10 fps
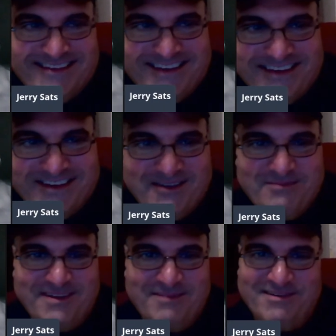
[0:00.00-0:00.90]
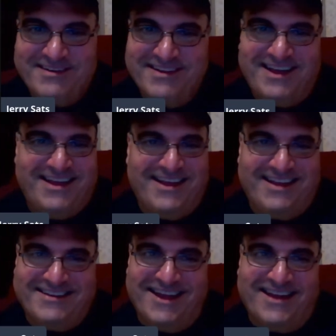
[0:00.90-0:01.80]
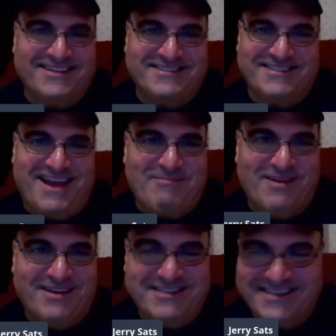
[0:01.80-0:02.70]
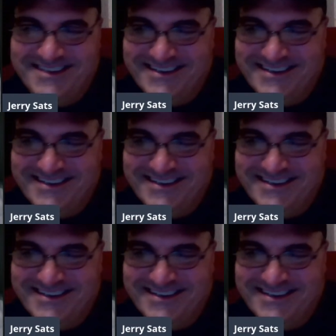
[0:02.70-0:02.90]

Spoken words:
It could be, but I doubt it's that much.